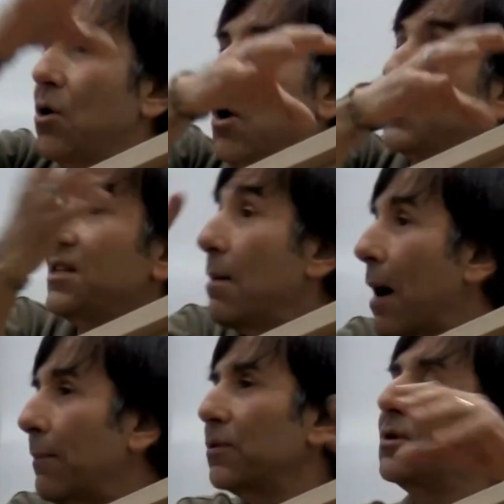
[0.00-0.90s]
cost, some
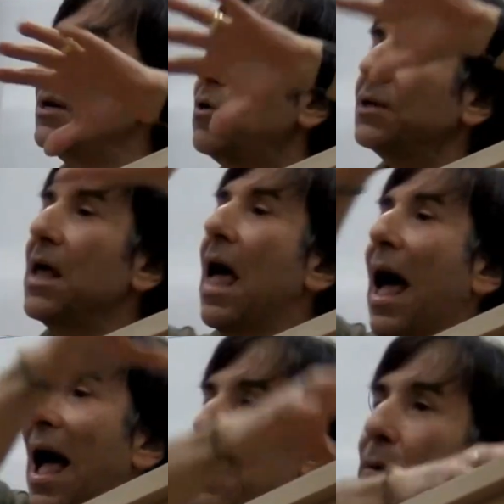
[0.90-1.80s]
opportunity cost,
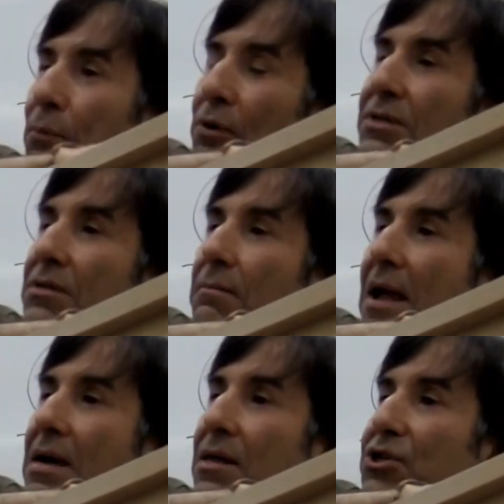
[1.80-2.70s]
on the person
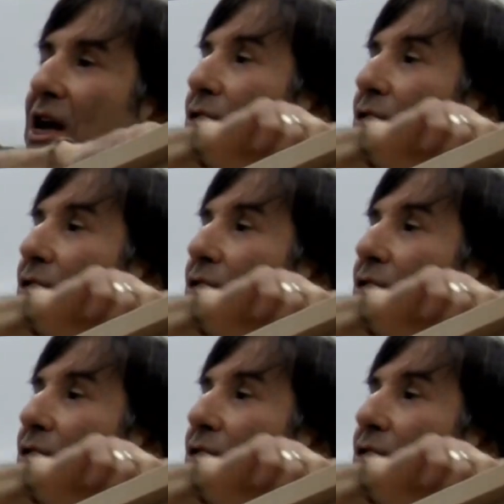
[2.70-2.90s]
demanding the